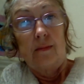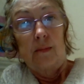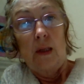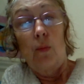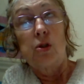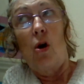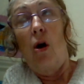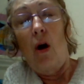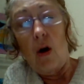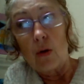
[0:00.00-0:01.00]
It was
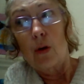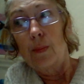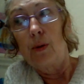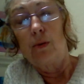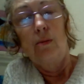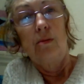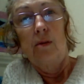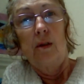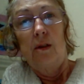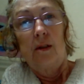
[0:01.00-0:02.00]
horrible.
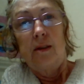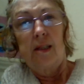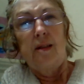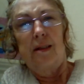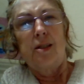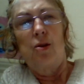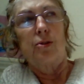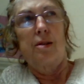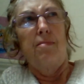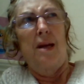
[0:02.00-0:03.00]
It's
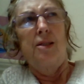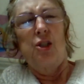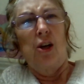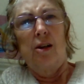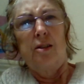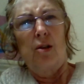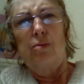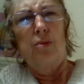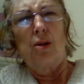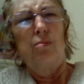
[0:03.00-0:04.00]
not dementia.
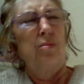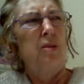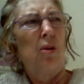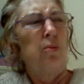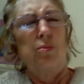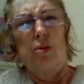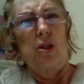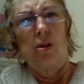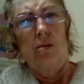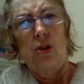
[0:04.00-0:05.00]
Don't.
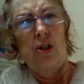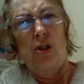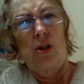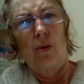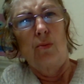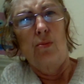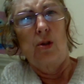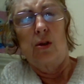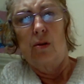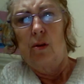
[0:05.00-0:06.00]
Just
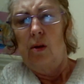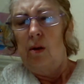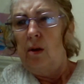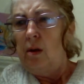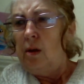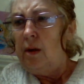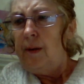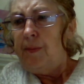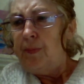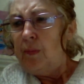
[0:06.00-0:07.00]
don't.
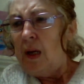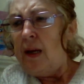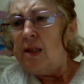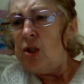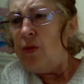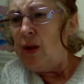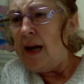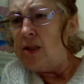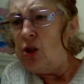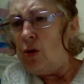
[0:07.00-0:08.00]
And as for
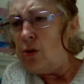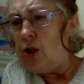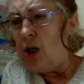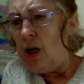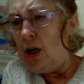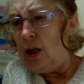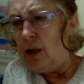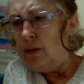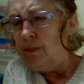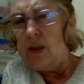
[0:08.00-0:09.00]
that
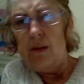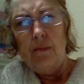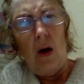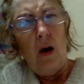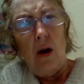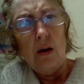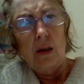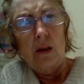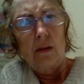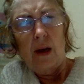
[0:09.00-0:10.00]
doctor, is it
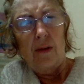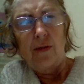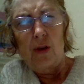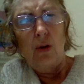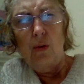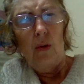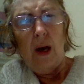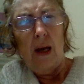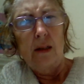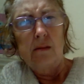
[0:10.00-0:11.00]
Mark?
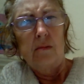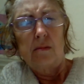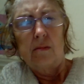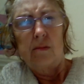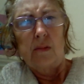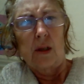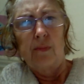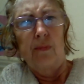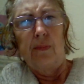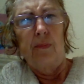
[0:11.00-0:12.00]
F-U-N?
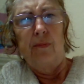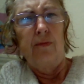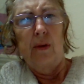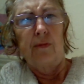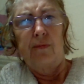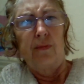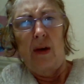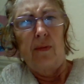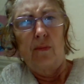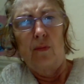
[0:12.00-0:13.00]
Some
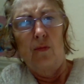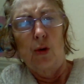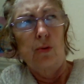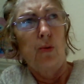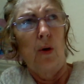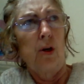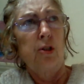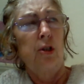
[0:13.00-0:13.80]
bit rude word.